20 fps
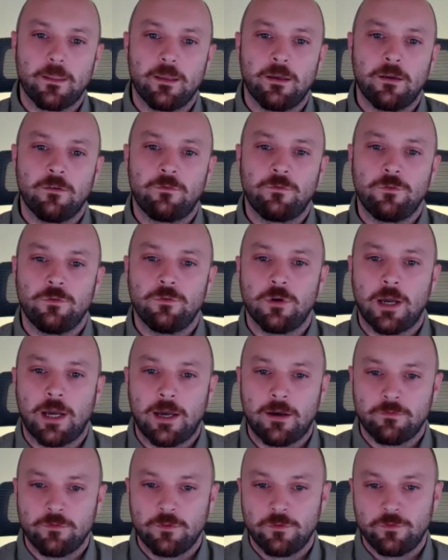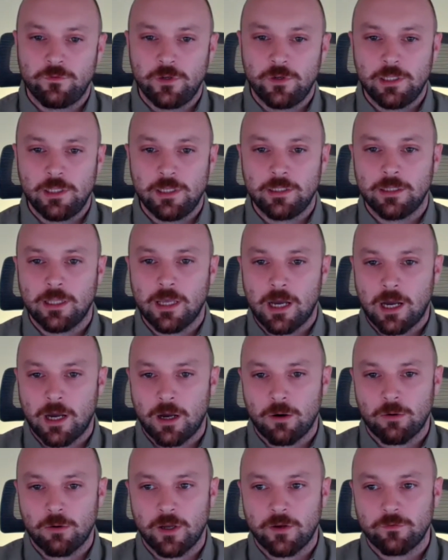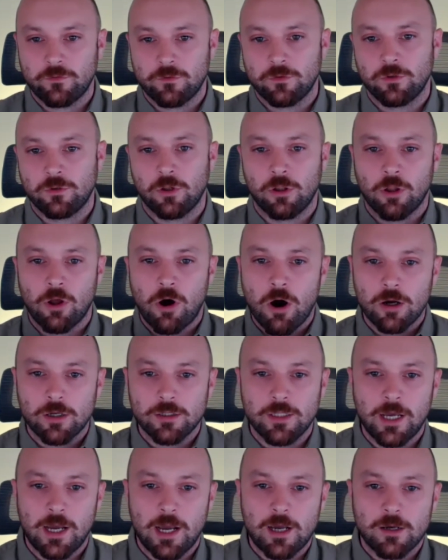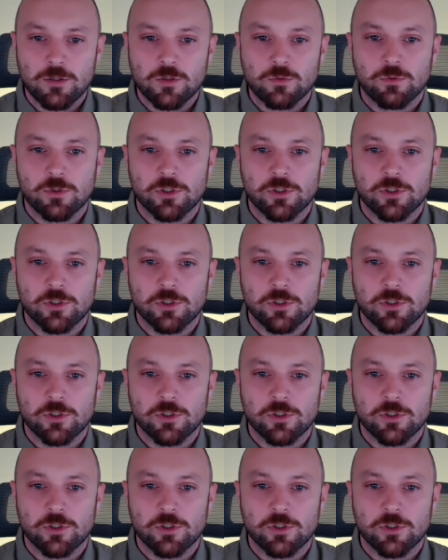if you have the feeling now after the lockdowns,